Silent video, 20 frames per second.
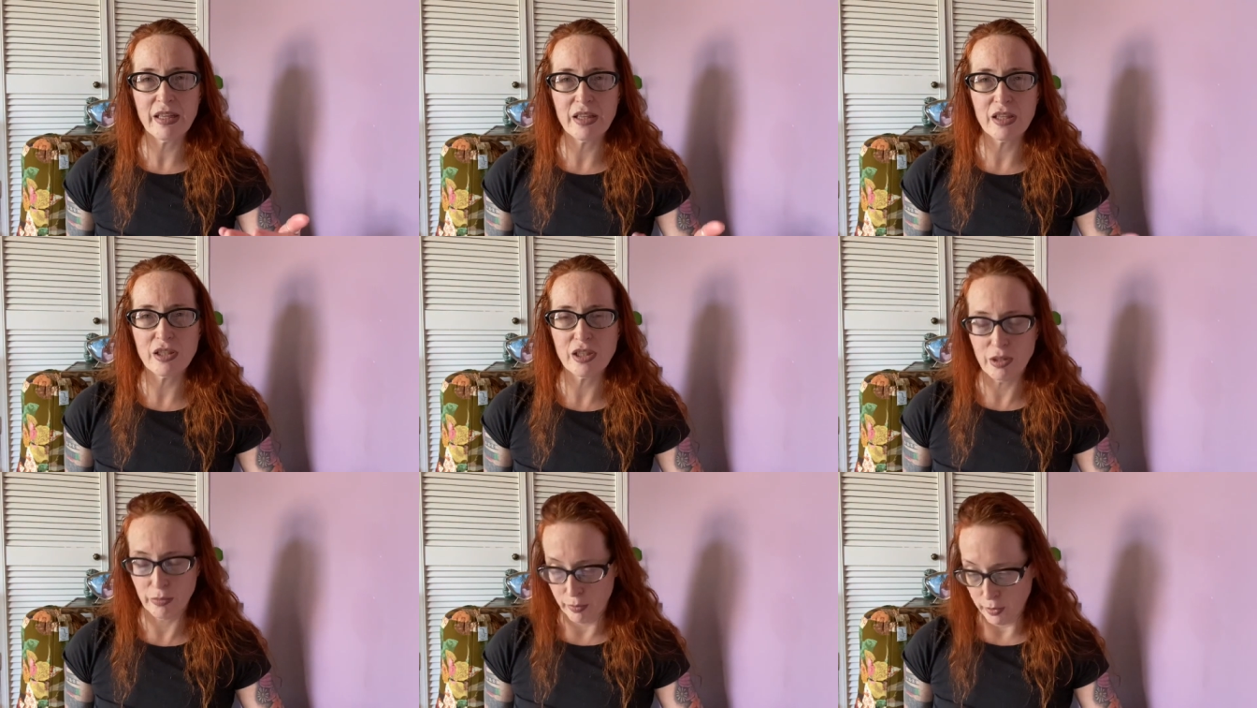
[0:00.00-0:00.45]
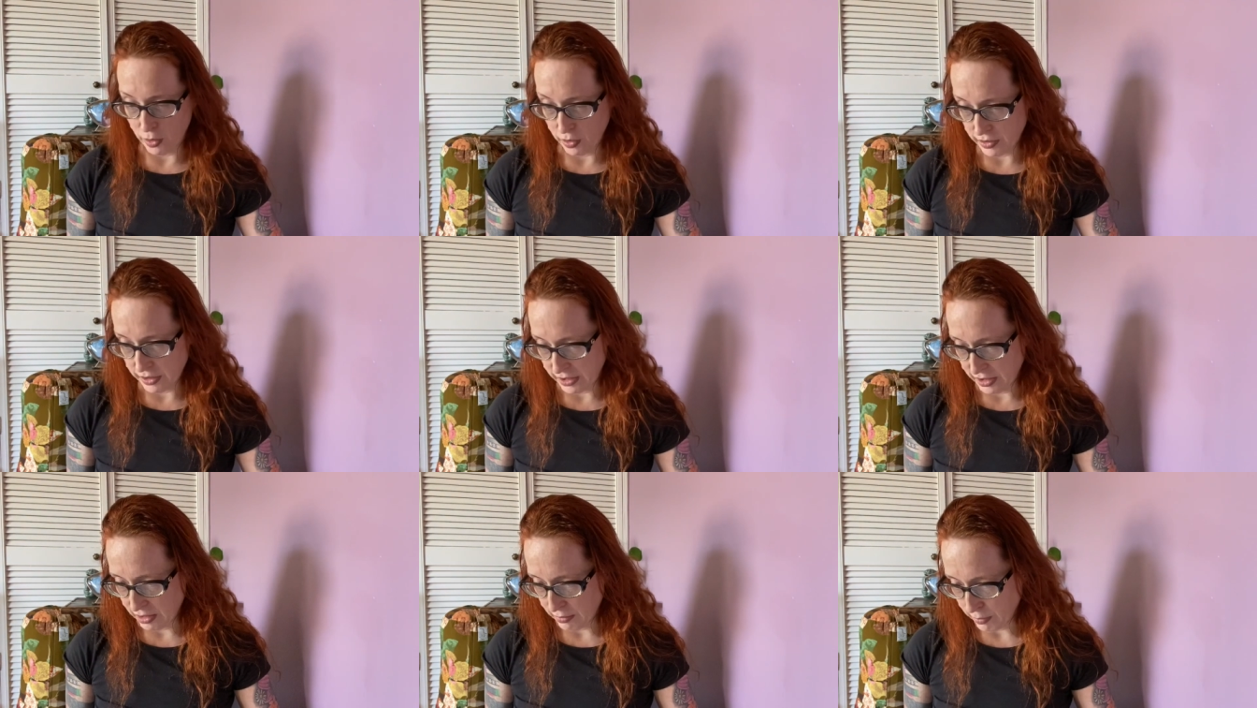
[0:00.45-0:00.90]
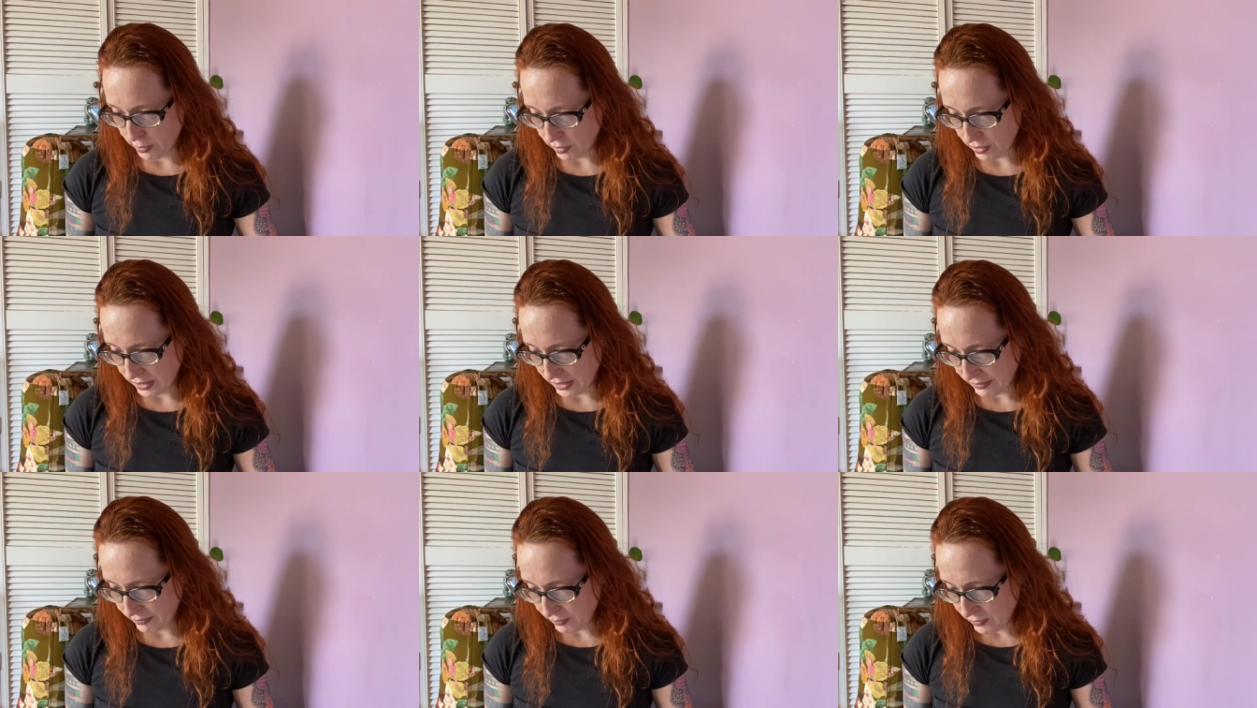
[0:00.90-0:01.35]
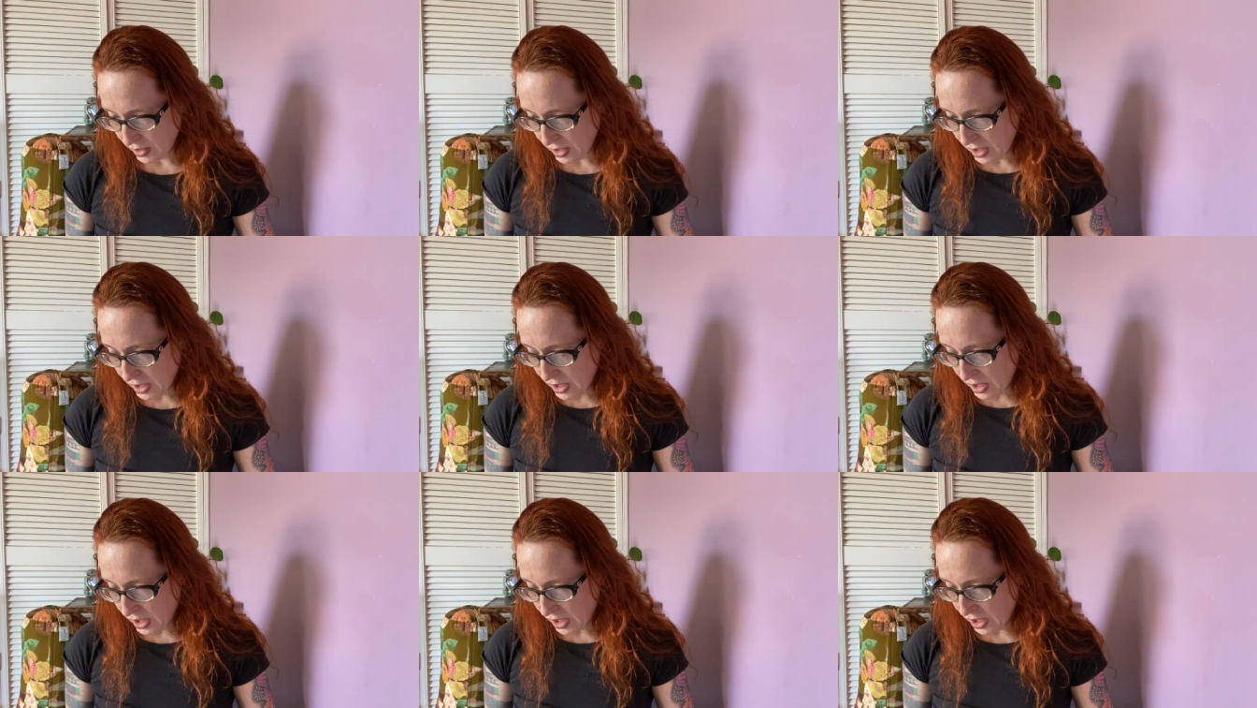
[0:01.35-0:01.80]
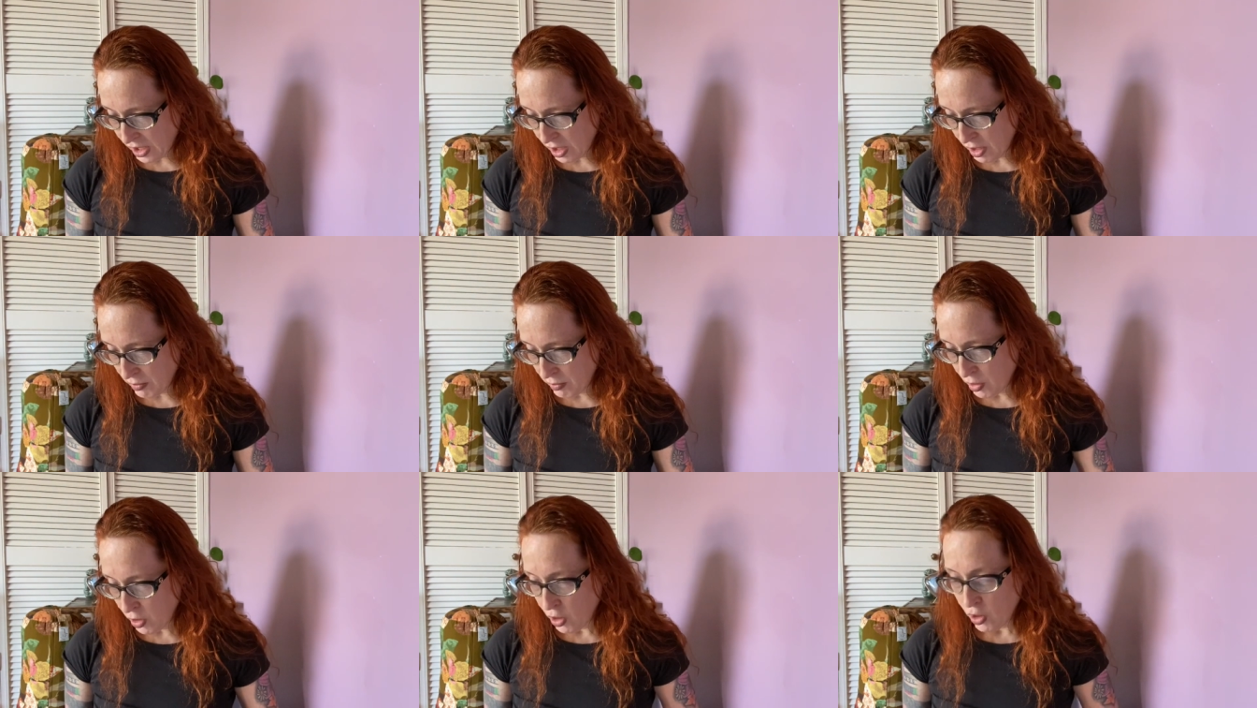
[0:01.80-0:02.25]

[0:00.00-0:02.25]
that's supporting your body. Um,